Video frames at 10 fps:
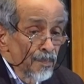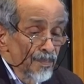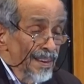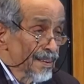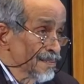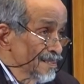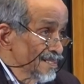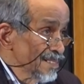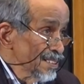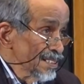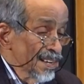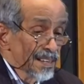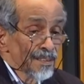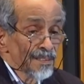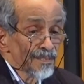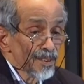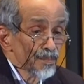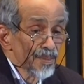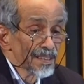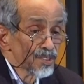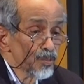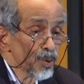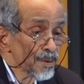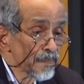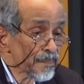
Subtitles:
Bacon. This is taken from Bacon's book.